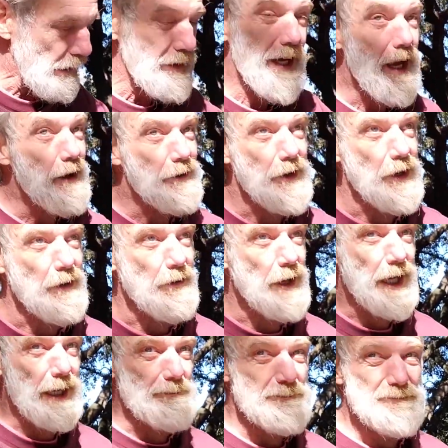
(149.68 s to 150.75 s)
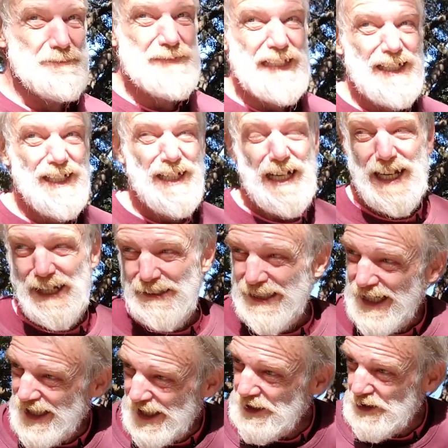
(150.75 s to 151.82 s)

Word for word: no no um, famous artist. You've been Kenny